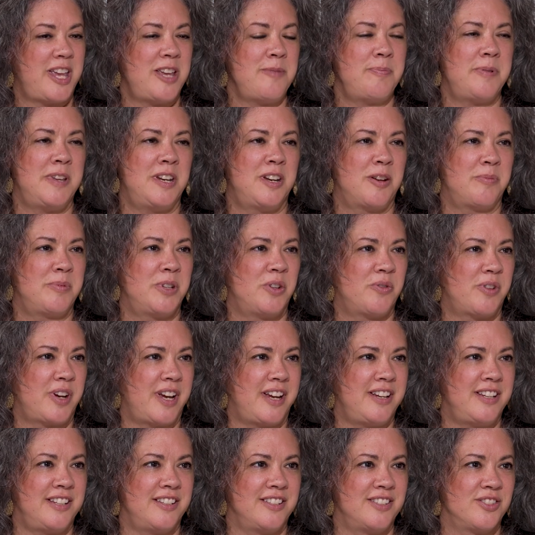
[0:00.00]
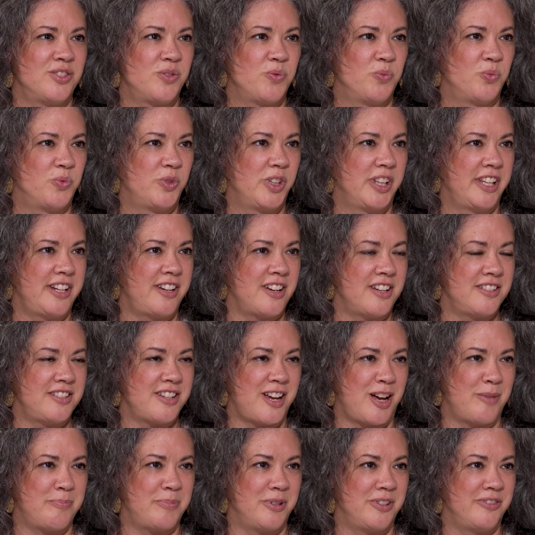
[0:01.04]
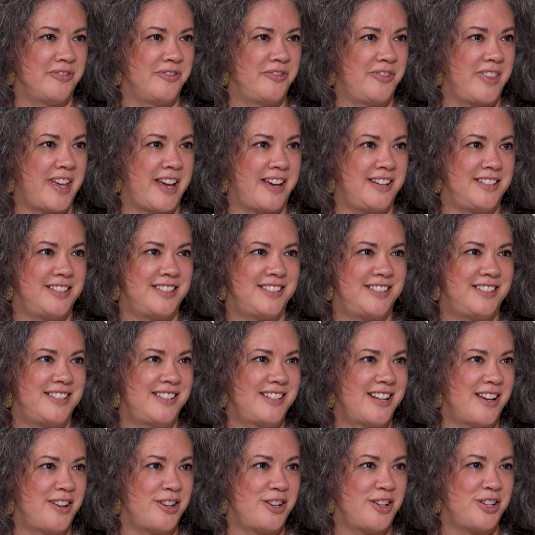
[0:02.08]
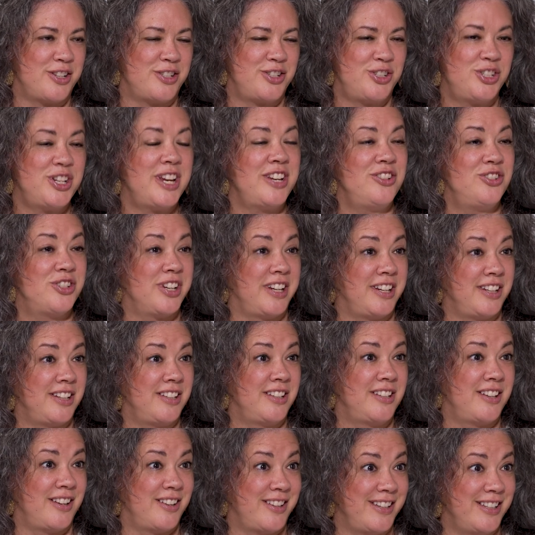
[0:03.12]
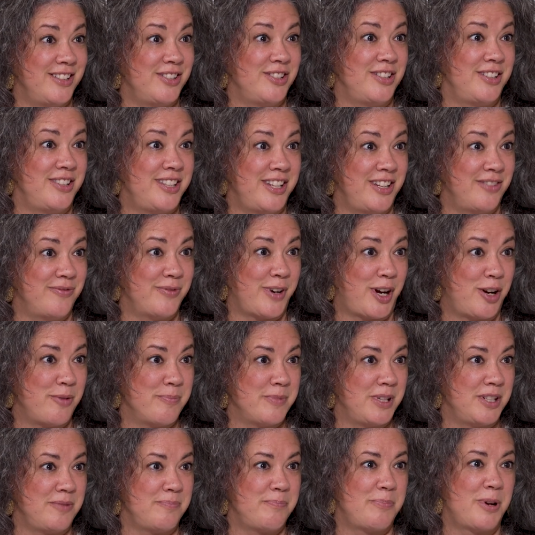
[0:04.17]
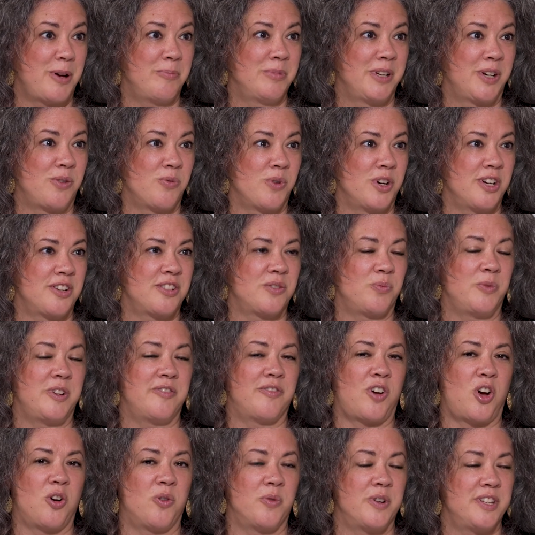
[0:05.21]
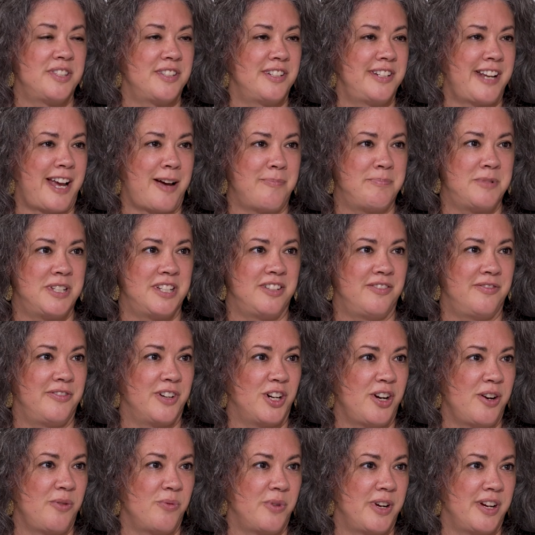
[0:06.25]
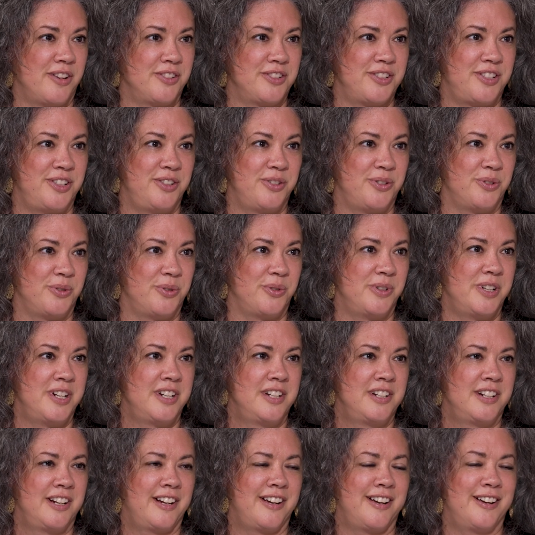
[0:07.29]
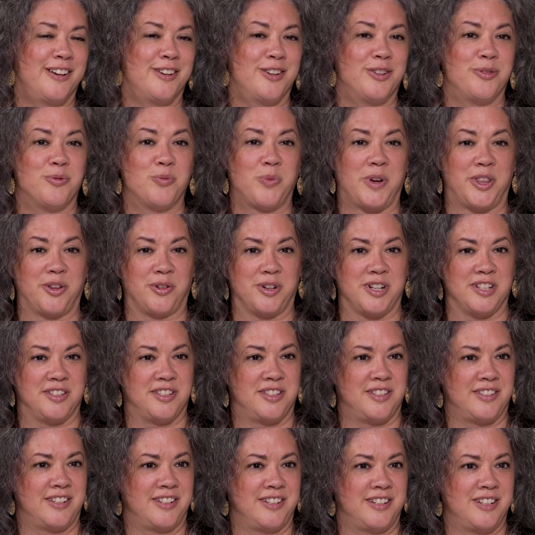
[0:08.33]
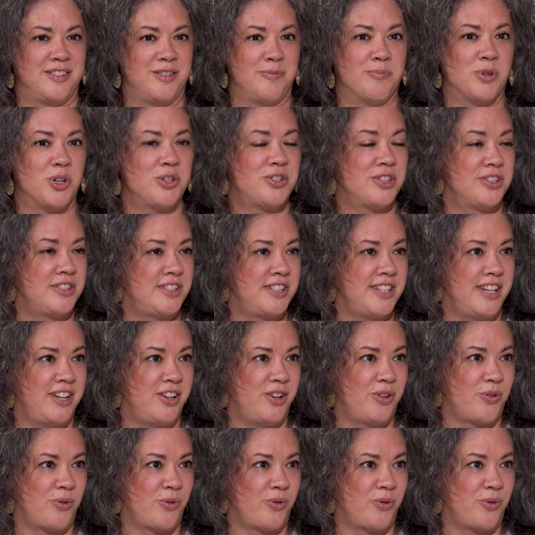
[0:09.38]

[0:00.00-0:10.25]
APWA is really on top of that uh, changing in the environment. Public Works, we've always adapted very well to uh, whether it's an emergency